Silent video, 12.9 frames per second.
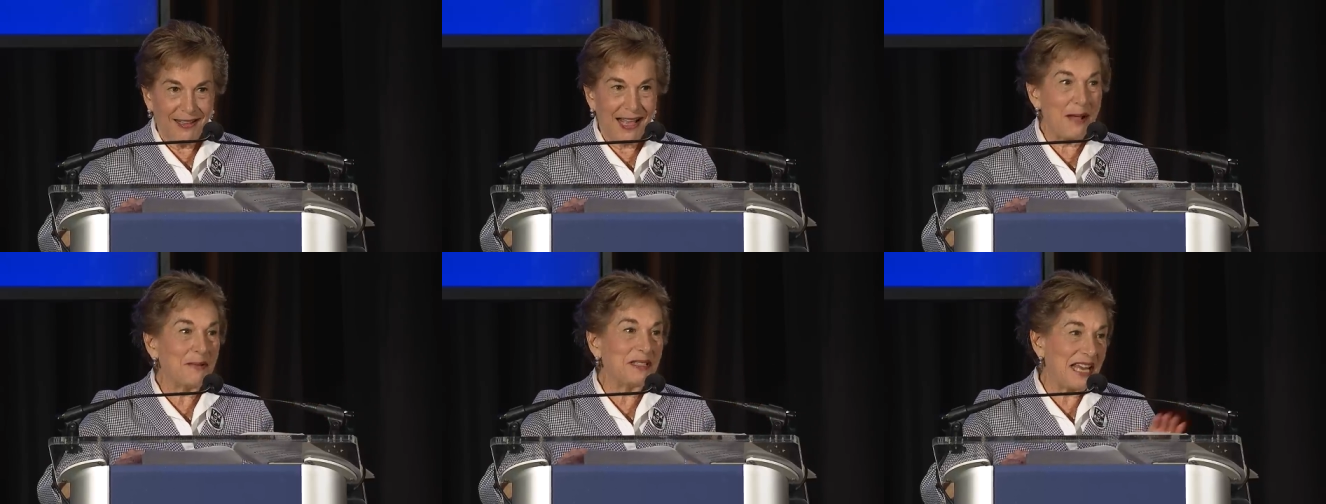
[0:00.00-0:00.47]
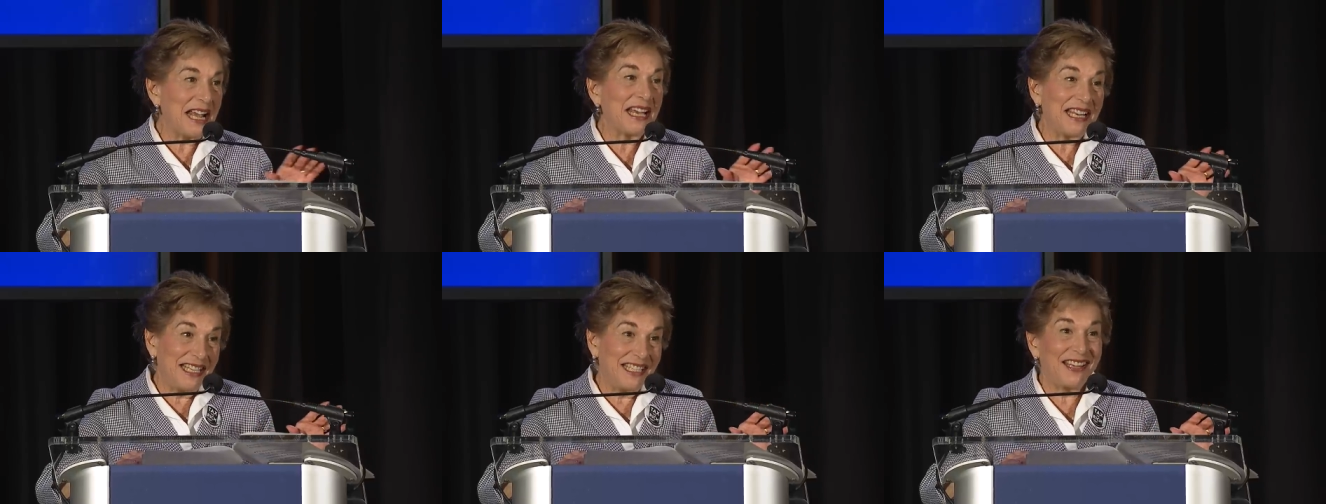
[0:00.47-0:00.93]
I'm going to take
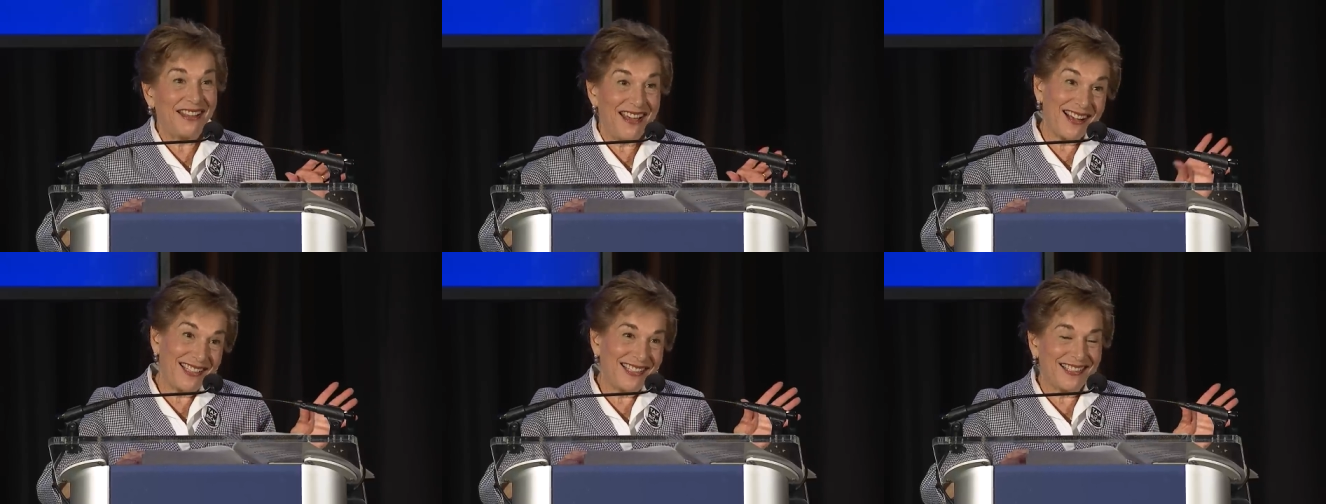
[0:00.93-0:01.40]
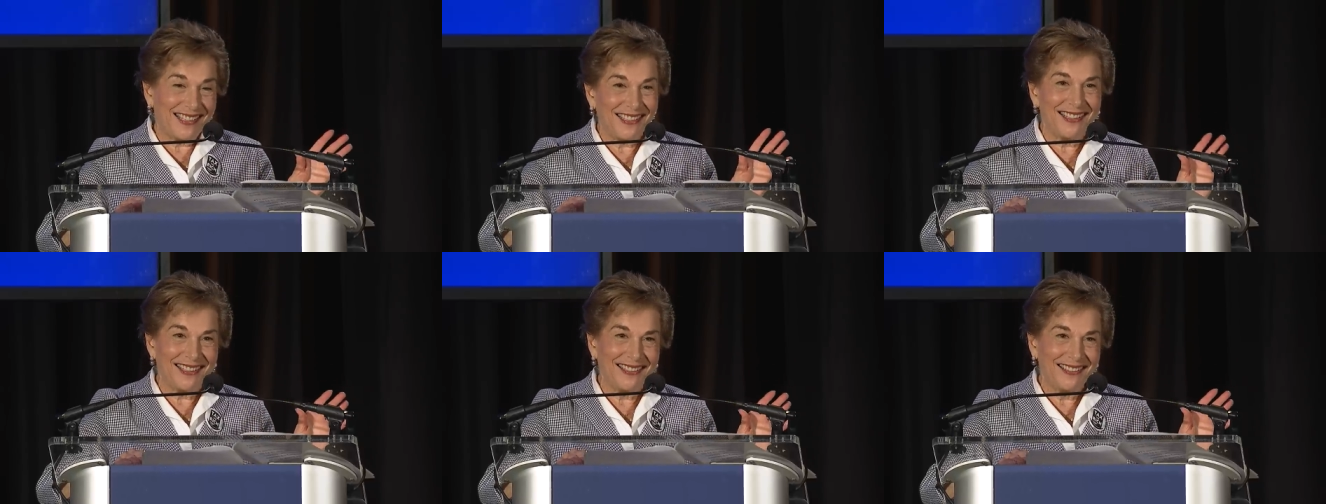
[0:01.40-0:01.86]
it as a yes.
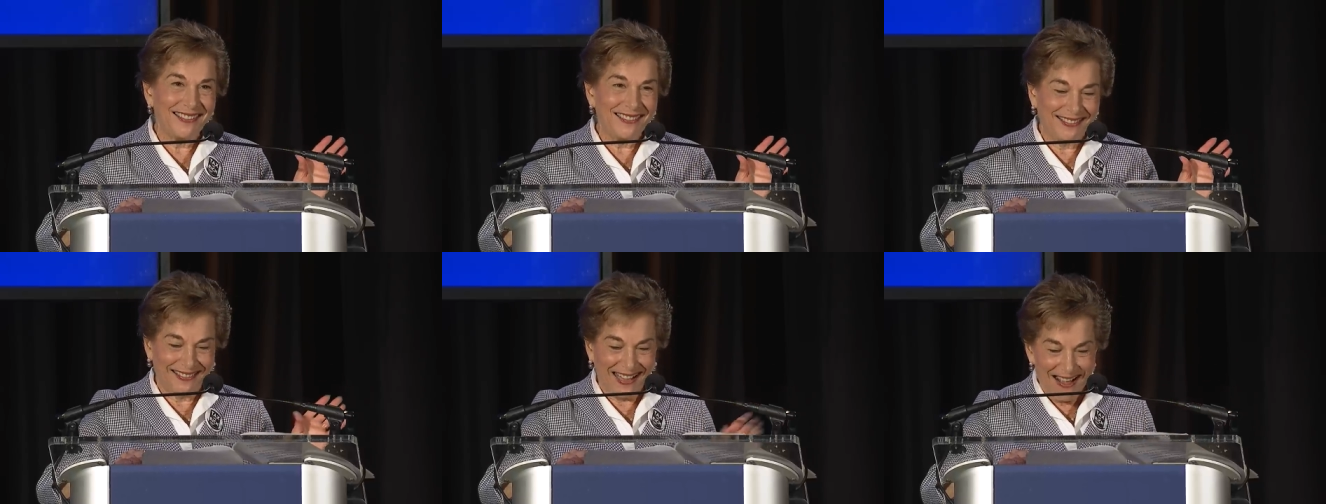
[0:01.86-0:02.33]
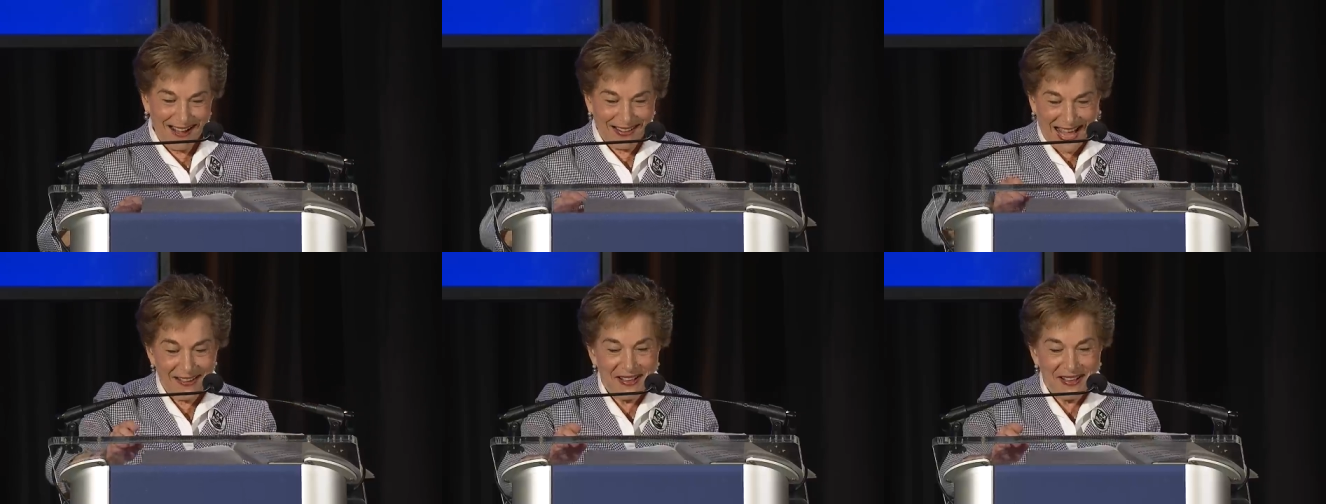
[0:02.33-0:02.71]
Okay.